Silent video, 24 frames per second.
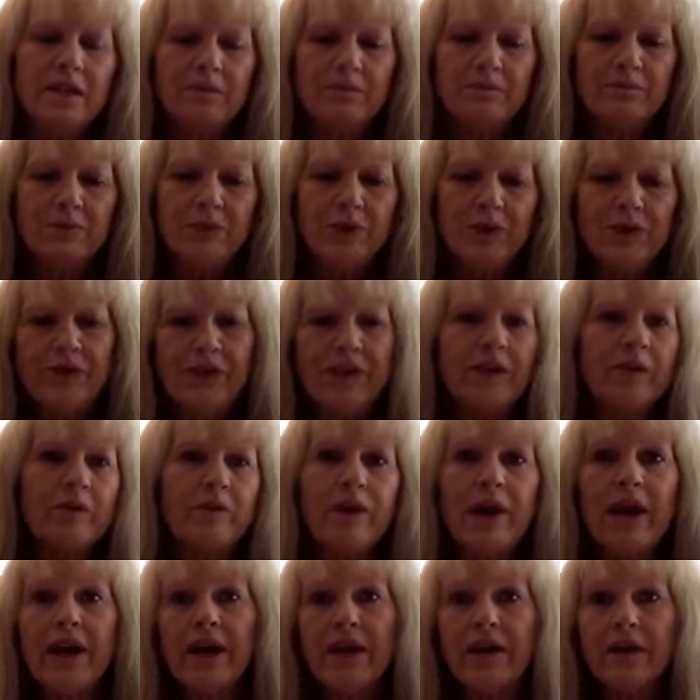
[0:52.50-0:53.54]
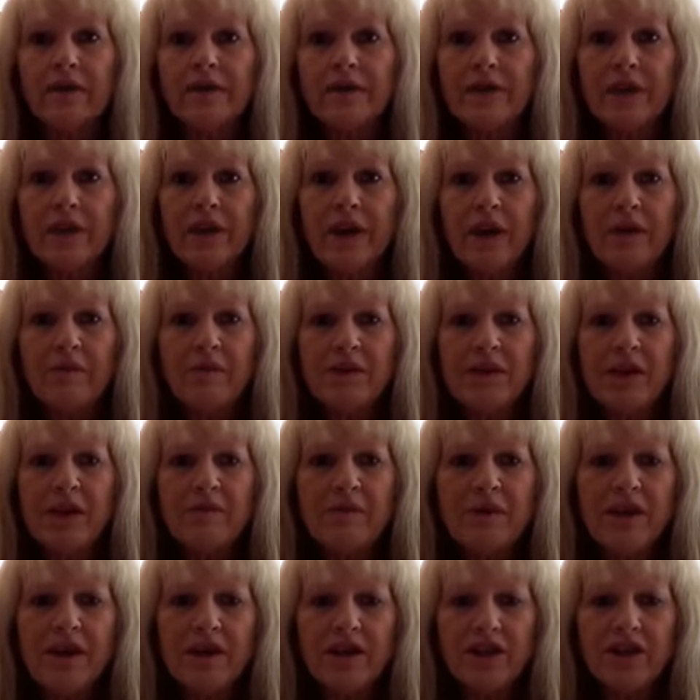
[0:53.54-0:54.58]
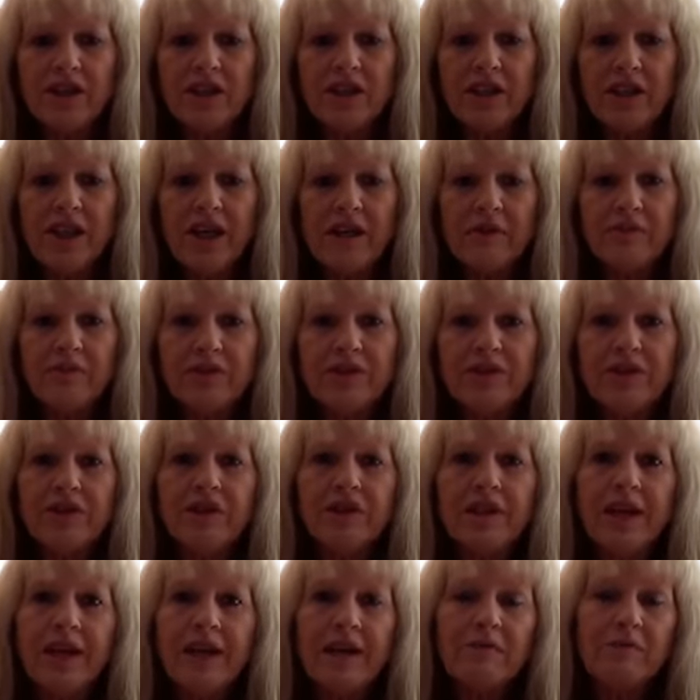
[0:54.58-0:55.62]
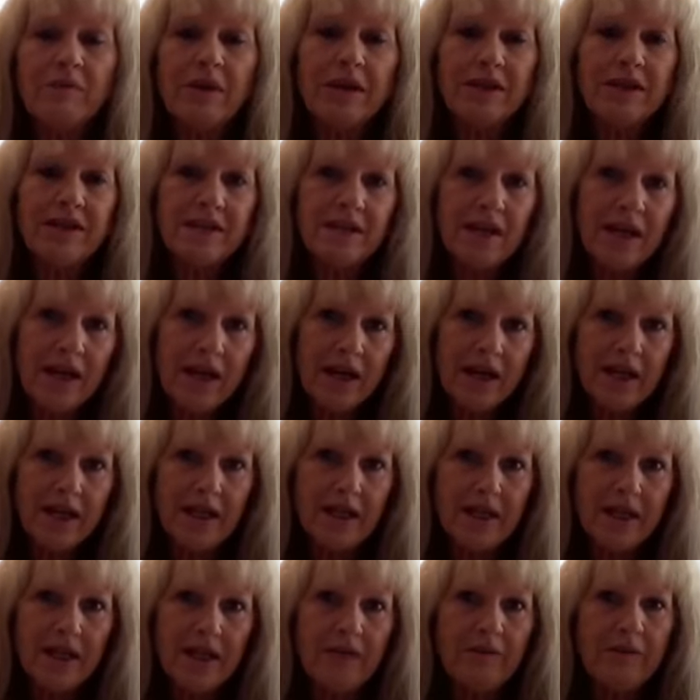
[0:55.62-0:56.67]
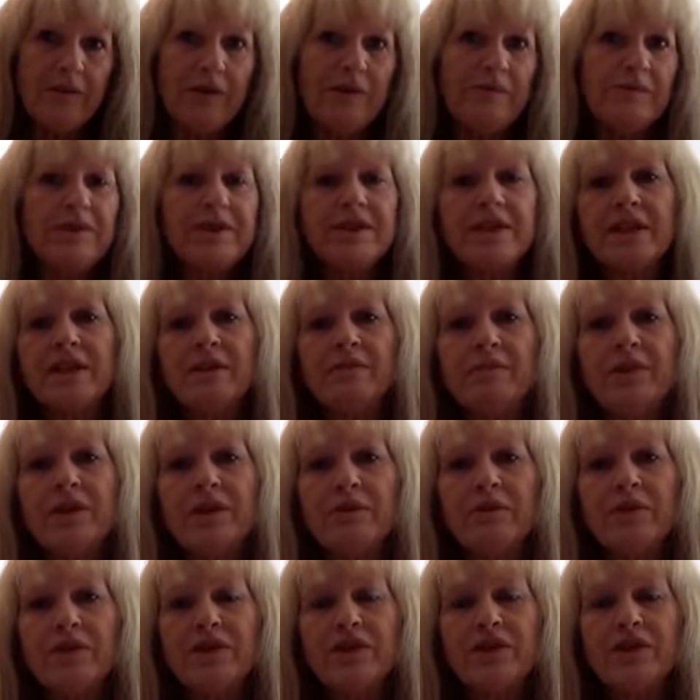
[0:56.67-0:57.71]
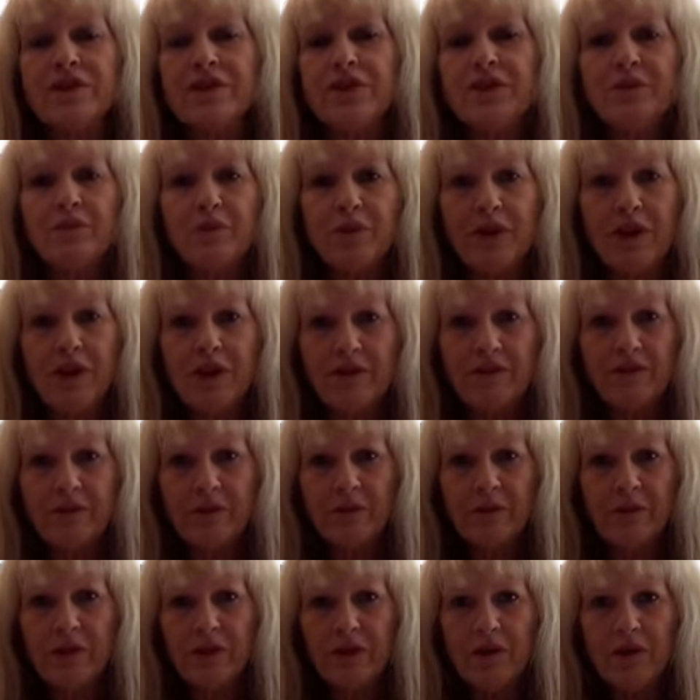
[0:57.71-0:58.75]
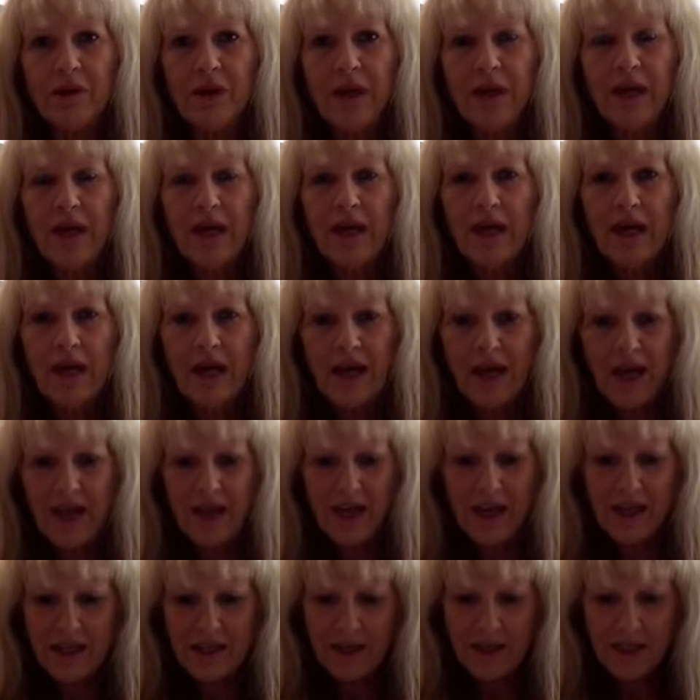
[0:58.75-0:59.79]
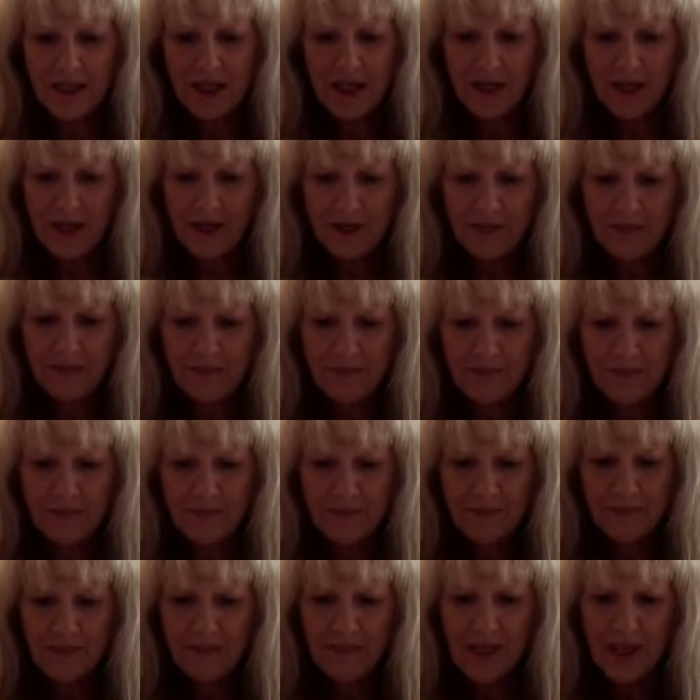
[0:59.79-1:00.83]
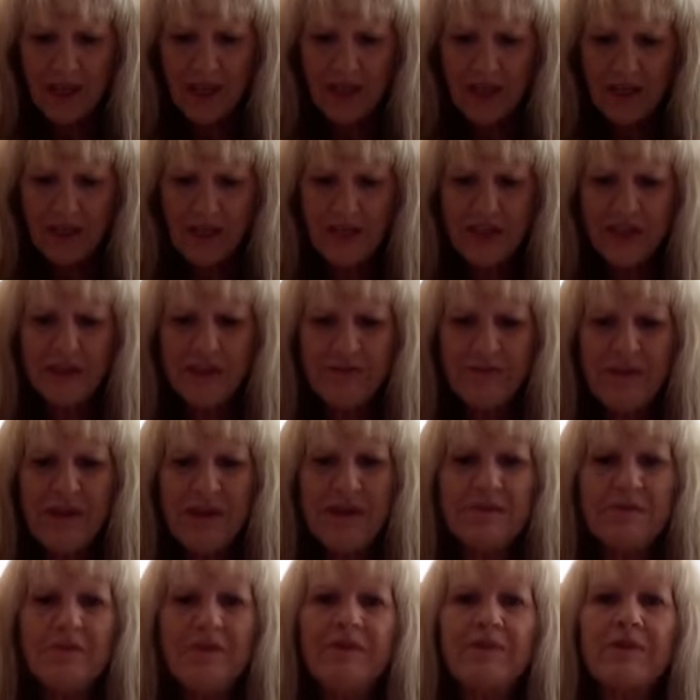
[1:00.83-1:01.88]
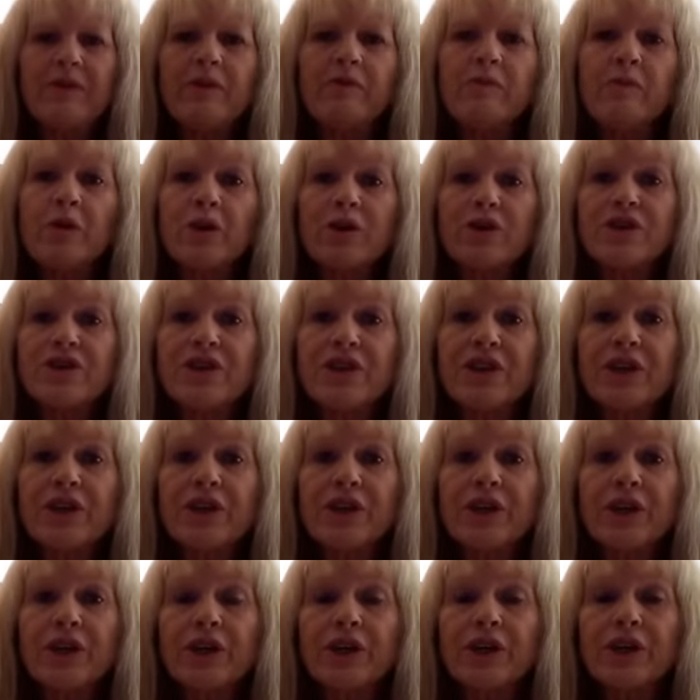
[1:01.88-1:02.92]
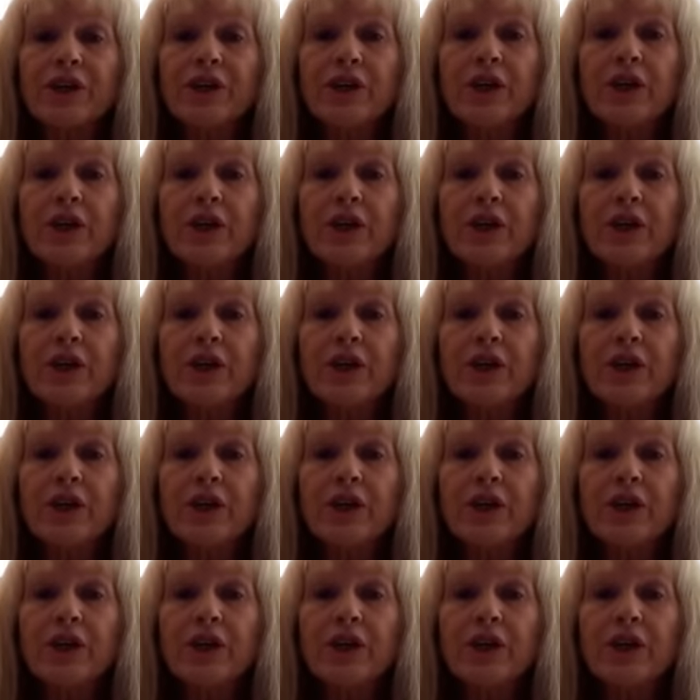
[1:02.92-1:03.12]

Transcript: moving around. I mean, I'm actually able to lay on my side at night when I'm sleeping, which is super comfortable. And it just makes me feel more secure